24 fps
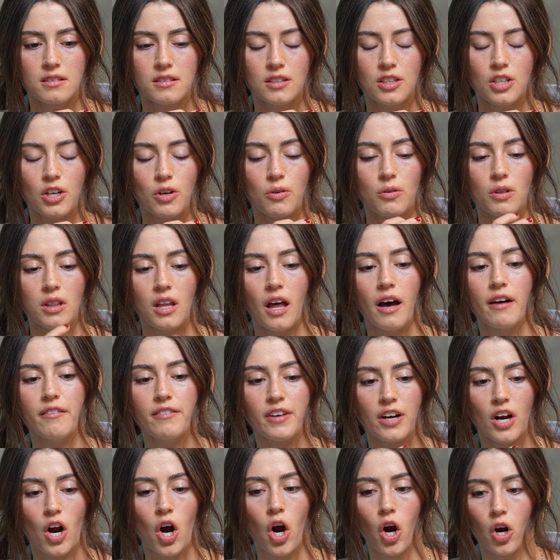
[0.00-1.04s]
love
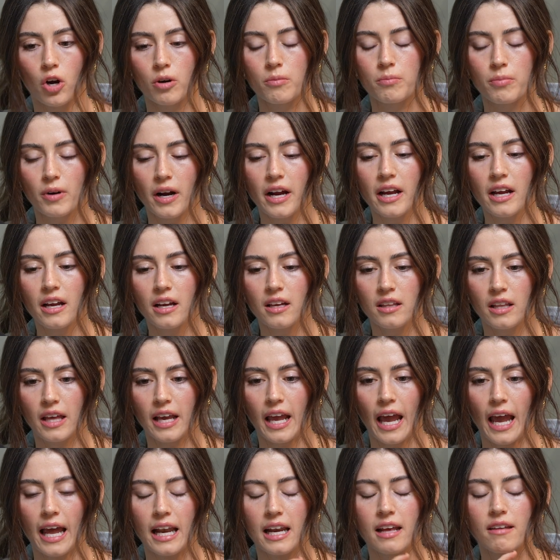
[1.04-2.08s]
and heartbreak, like
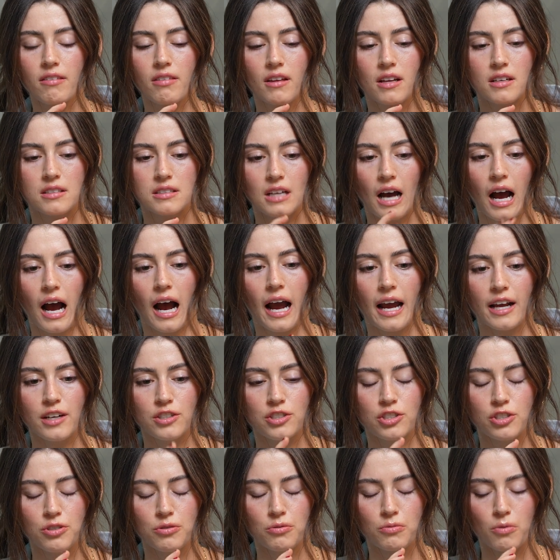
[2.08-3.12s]
anything tied
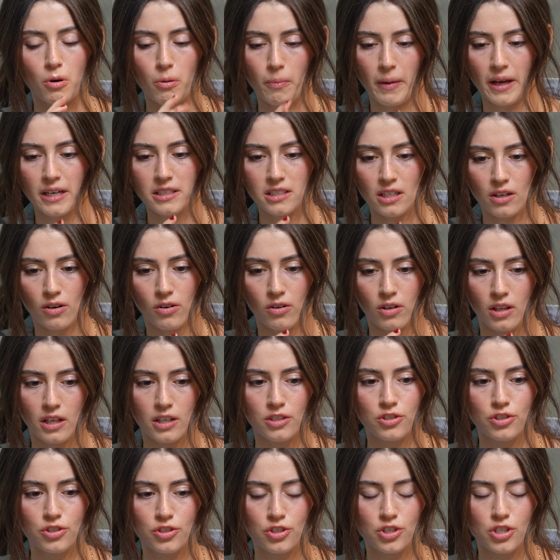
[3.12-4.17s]
to romantic
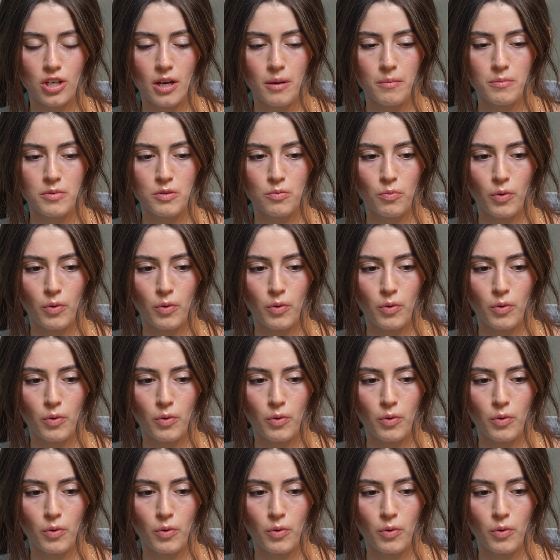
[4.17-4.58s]
relationships,